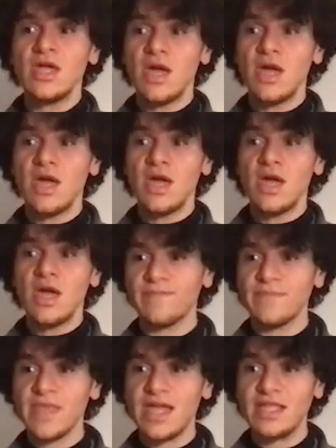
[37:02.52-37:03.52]

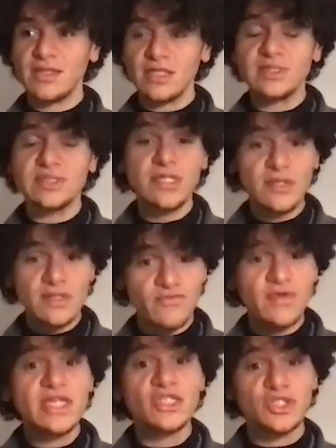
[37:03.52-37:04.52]
and still
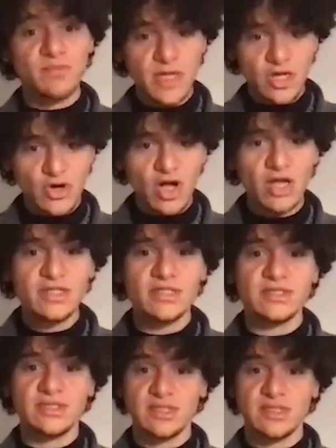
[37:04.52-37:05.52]
reach bigger
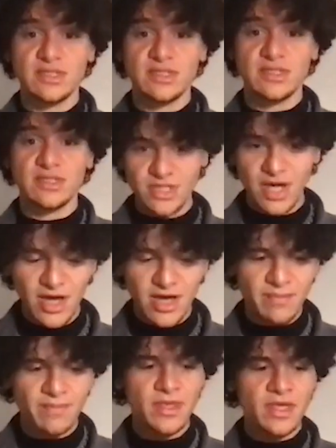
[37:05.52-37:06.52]
audiences all the
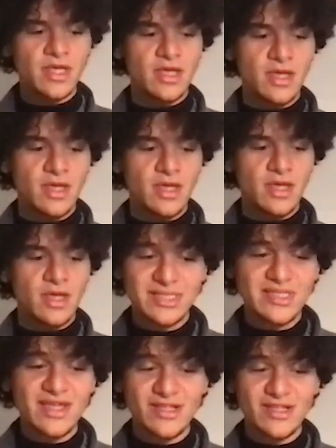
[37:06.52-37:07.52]
time. And I
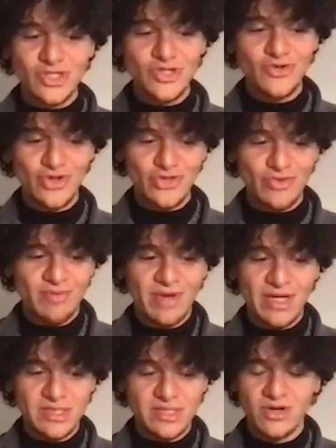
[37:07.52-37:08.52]
decided to do it with
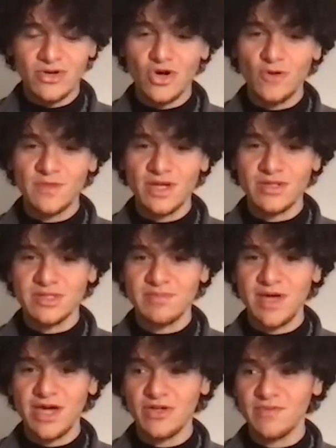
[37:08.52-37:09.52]
my song Hometown
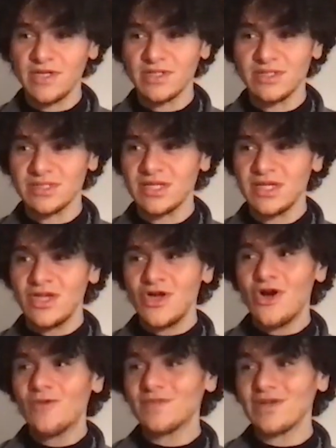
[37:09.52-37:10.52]
Smile, because
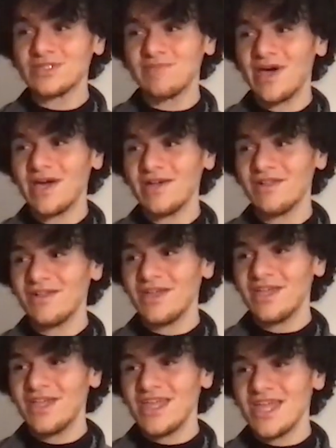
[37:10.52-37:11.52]
Hometown Smile,
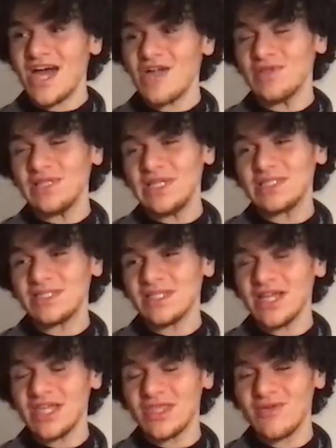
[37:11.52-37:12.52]
I released it
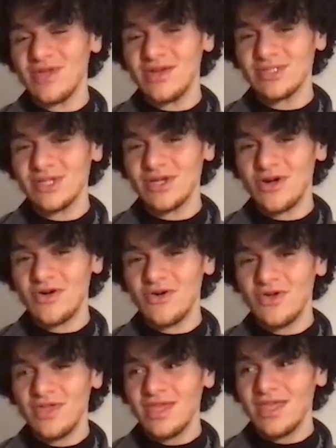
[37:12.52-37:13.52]
like 3 years
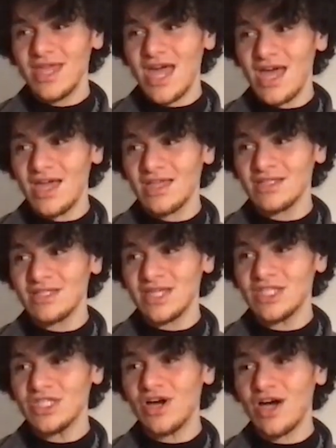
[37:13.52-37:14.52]
ago, and
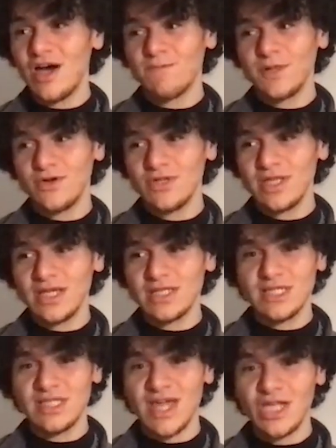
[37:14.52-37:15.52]
it got uploaded as a
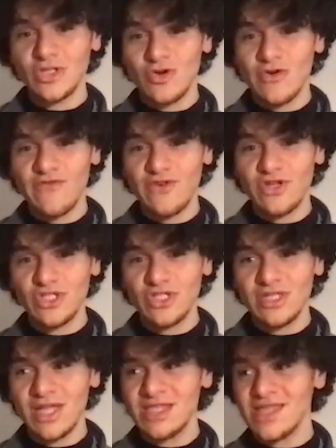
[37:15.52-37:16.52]
nightcore
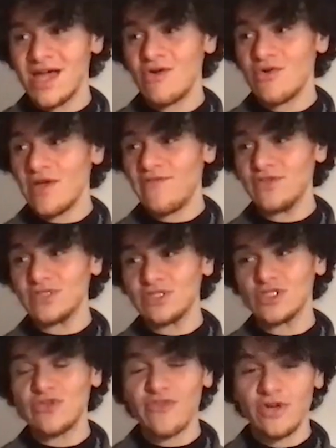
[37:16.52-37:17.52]
version. And now if you
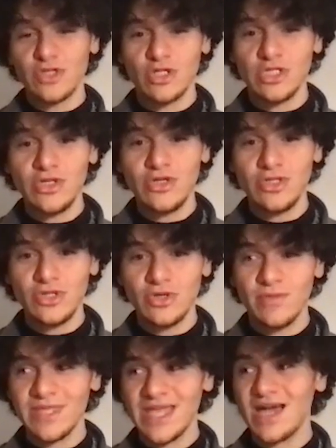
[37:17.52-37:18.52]
search for it on
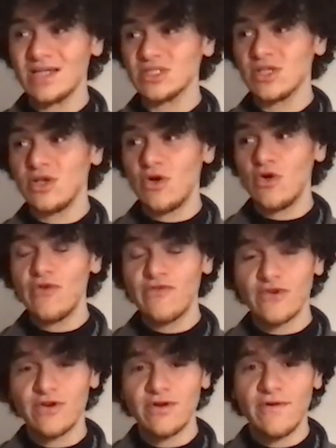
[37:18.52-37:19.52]
YouTube, it has
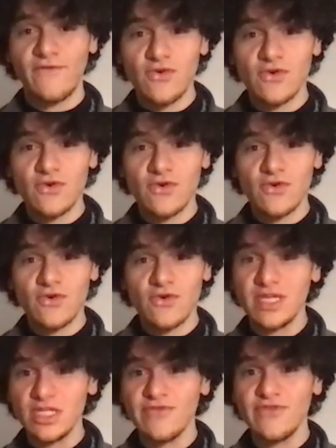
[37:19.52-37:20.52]
over 40
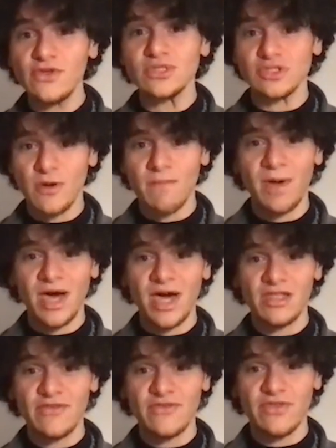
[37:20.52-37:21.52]
million views
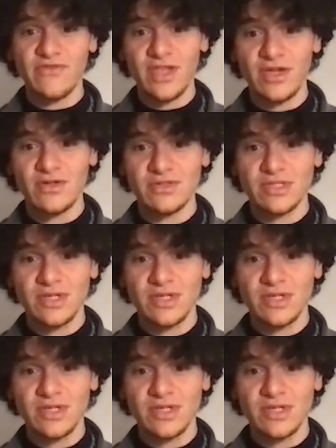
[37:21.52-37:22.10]
combined for the videos,